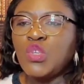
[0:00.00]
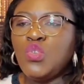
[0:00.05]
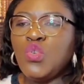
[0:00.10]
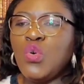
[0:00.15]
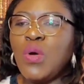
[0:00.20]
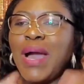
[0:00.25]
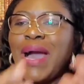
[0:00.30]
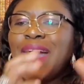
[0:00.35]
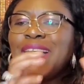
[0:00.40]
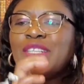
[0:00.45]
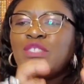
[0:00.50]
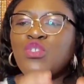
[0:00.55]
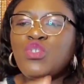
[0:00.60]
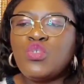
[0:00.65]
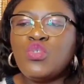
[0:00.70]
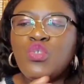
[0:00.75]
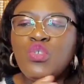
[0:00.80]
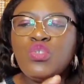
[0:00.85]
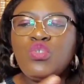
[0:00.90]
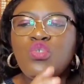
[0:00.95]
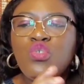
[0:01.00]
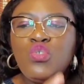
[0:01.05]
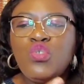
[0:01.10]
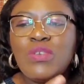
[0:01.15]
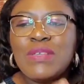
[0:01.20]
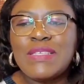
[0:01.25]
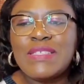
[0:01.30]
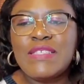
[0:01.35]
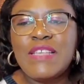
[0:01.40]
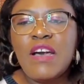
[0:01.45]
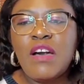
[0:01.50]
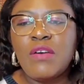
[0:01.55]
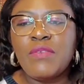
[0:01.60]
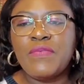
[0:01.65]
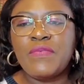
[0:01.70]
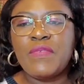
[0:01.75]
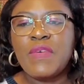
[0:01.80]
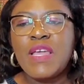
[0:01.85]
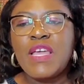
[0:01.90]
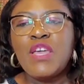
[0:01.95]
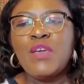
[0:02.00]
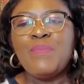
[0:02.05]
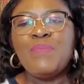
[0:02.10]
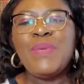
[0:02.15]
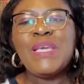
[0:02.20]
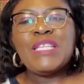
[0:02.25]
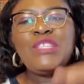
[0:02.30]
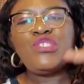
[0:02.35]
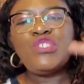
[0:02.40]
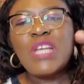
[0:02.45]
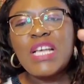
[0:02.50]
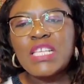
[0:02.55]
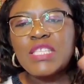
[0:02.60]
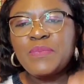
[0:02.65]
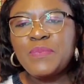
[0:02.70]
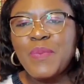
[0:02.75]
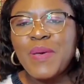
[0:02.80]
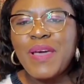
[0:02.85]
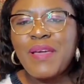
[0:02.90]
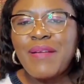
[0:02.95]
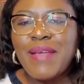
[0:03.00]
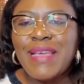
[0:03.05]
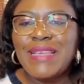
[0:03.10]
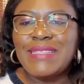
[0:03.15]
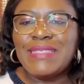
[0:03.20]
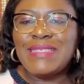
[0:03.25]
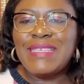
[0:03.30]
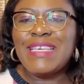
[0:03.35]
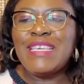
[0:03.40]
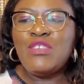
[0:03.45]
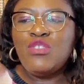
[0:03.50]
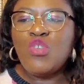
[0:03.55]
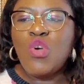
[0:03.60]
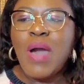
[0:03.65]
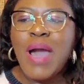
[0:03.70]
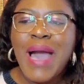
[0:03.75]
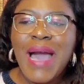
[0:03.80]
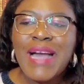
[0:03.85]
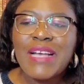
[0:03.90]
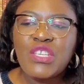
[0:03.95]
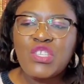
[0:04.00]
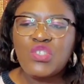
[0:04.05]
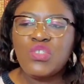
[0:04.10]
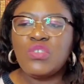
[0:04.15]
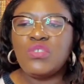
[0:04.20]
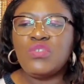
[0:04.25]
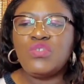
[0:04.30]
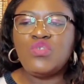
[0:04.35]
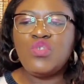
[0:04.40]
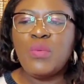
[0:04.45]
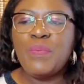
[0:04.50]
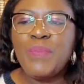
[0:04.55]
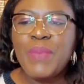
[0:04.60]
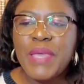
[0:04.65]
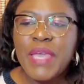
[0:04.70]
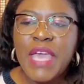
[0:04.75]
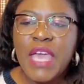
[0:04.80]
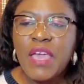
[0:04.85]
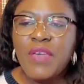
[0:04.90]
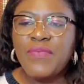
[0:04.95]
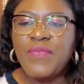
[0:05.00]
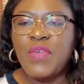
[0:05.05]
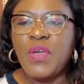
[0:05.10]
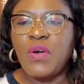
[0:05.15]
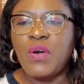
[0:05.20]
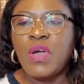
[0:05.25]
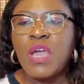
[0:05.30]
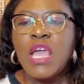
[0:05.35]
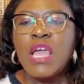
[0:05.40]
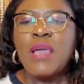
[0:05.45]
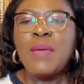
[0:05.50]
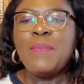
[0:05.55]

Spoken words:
You are true to yourself. Be transparent in your actions, your behavior.